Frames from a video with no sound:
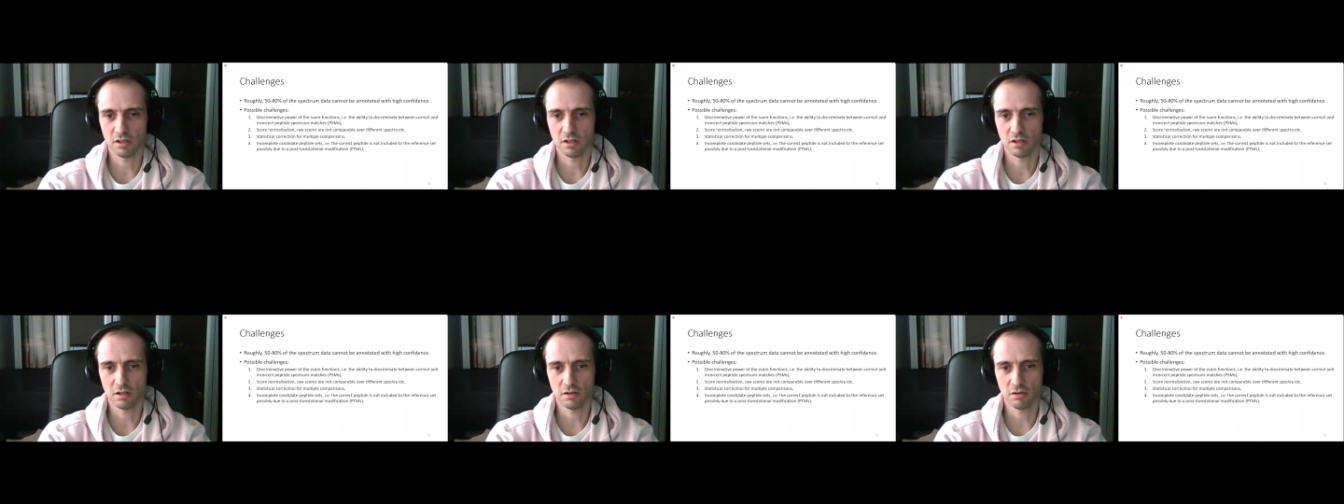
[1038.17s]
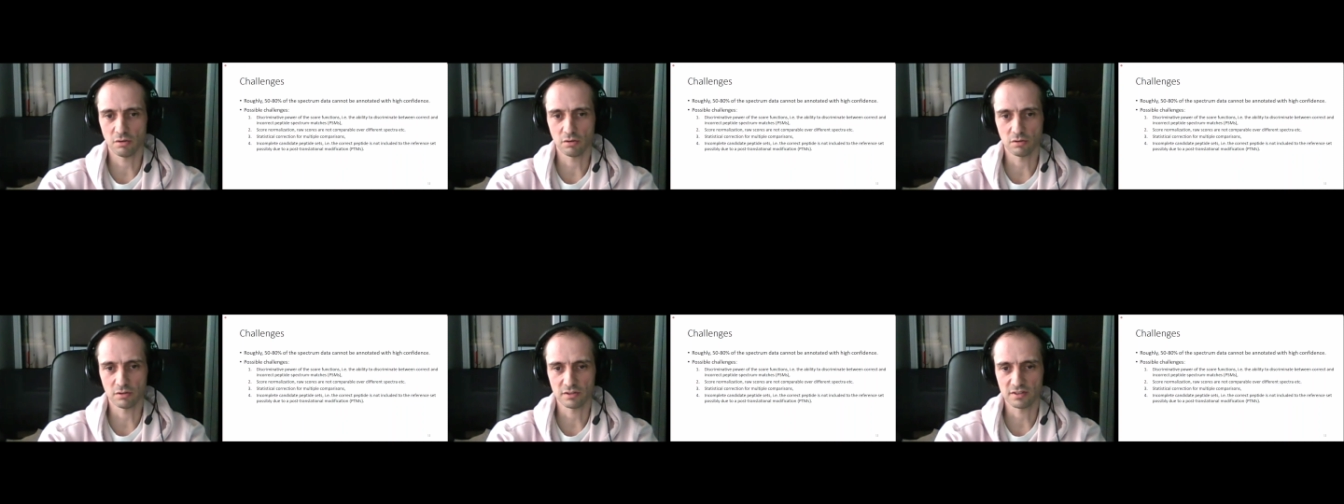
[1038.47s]

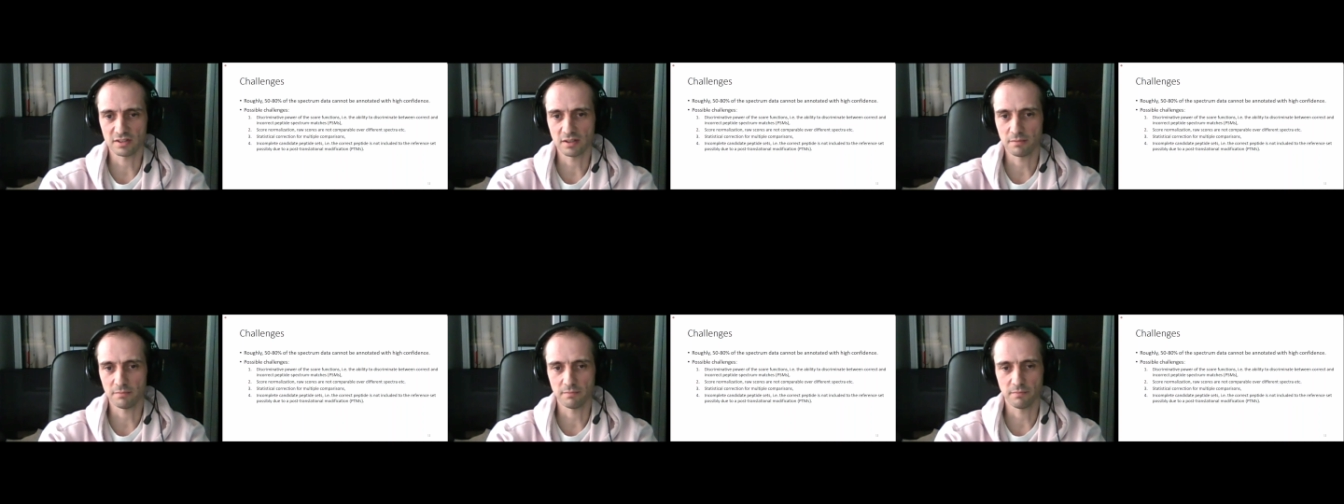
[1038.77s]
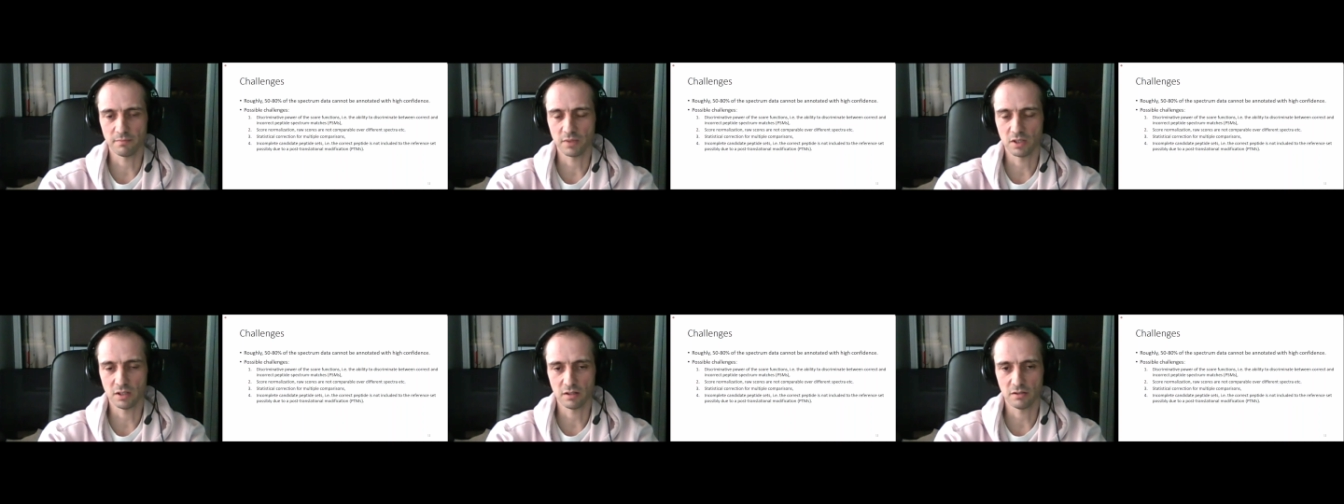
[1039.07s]
or
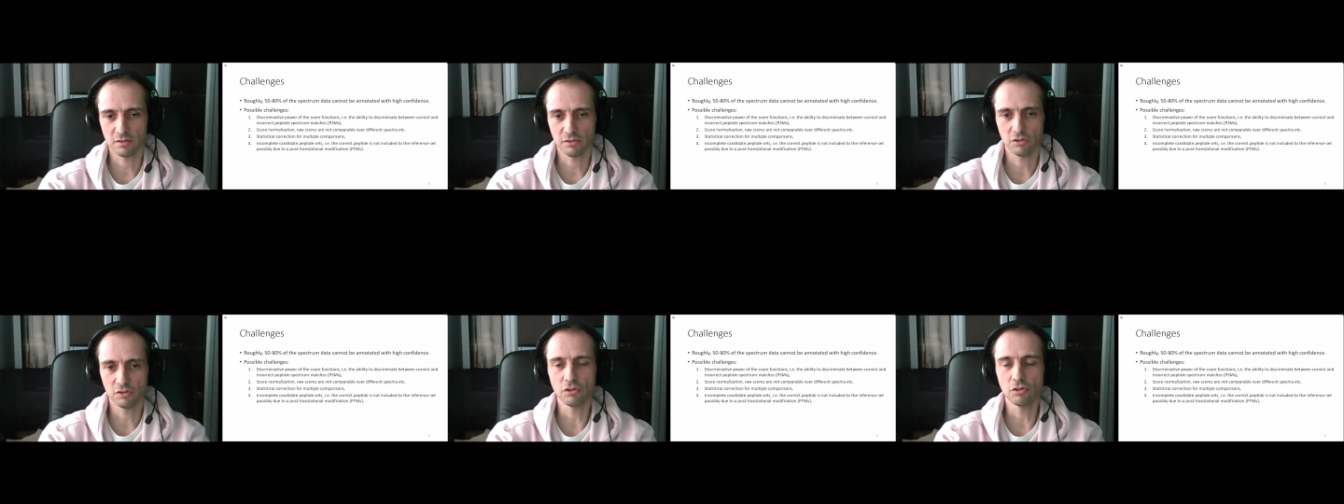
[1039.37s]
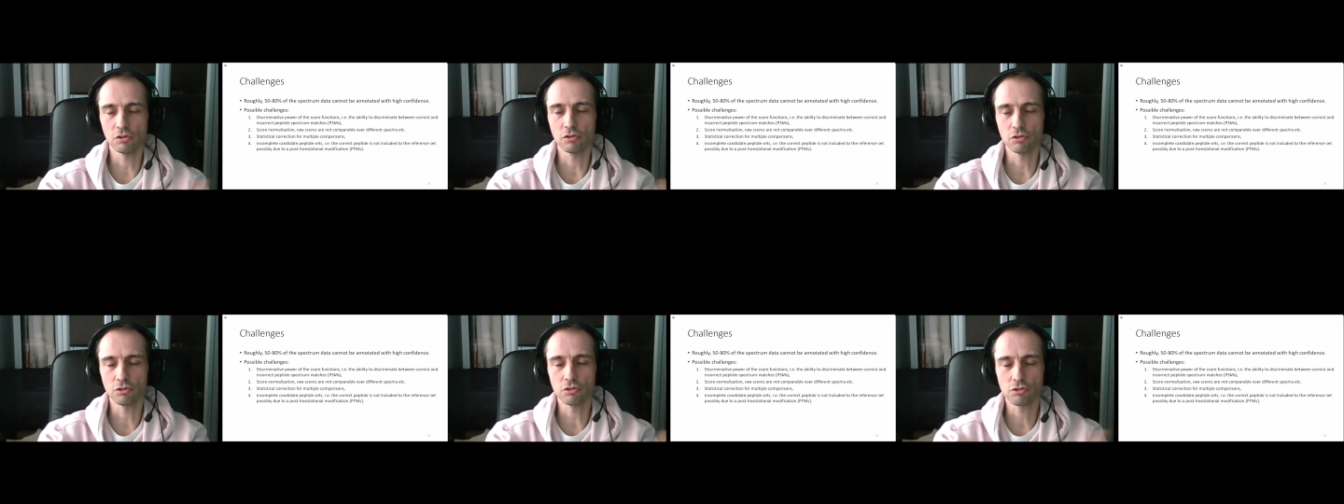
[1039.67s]
some,
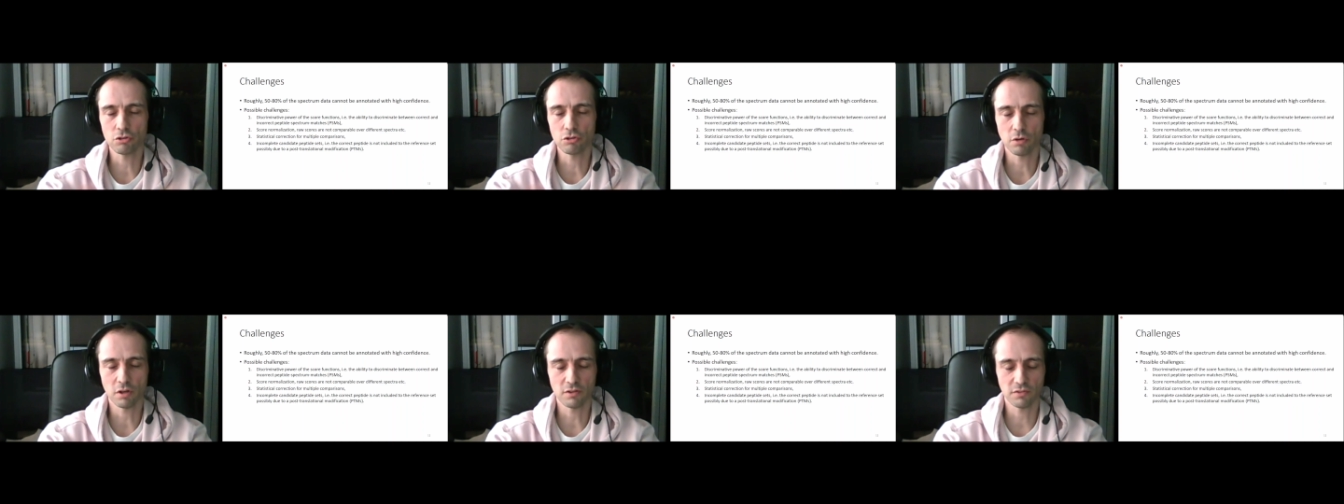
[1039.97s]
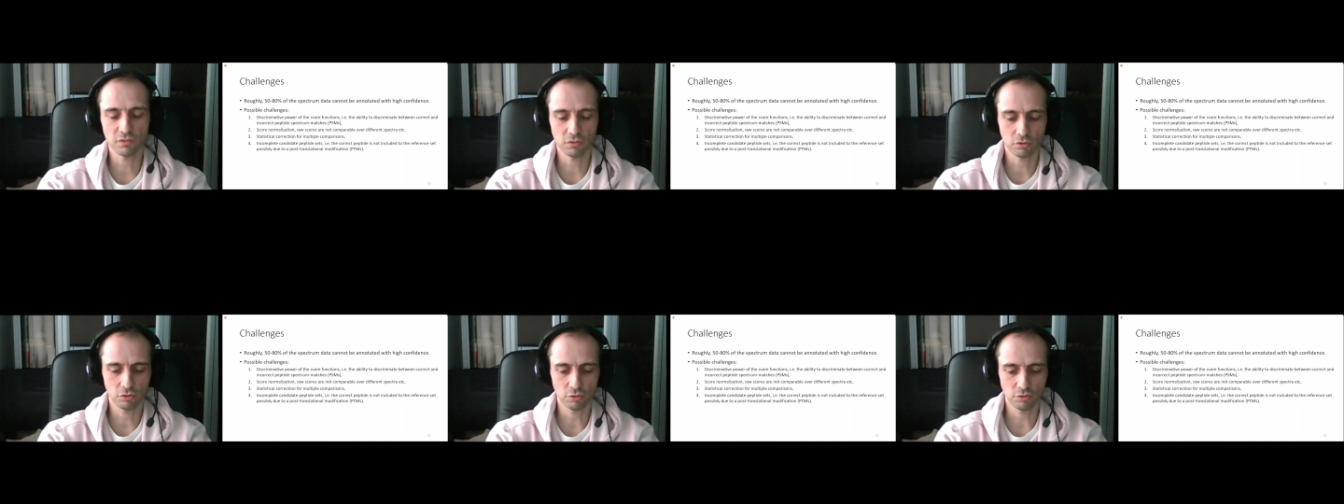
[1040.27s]
you should
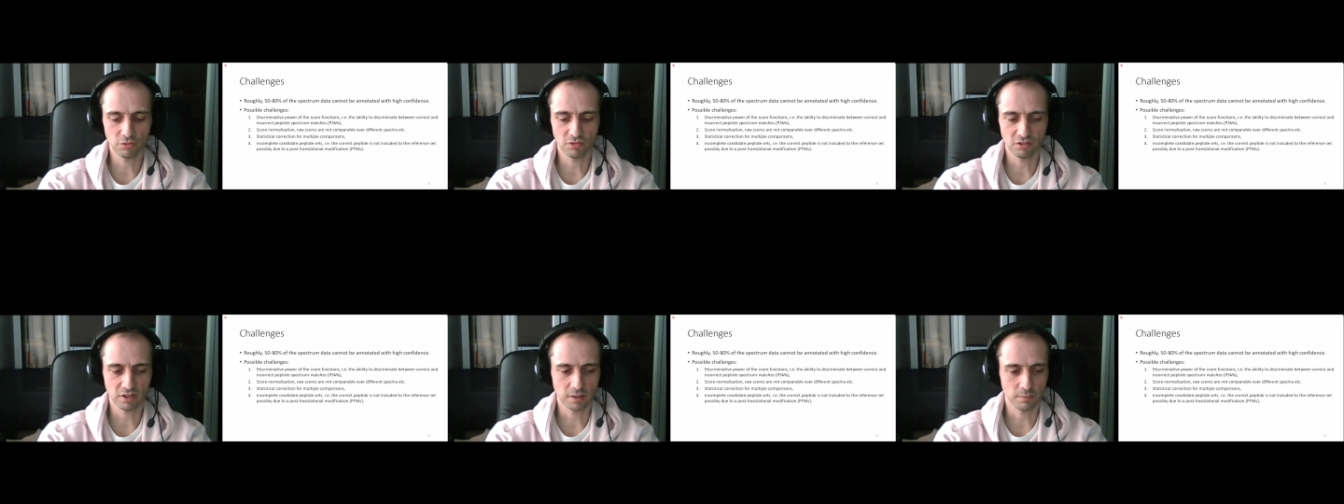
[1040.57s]
also use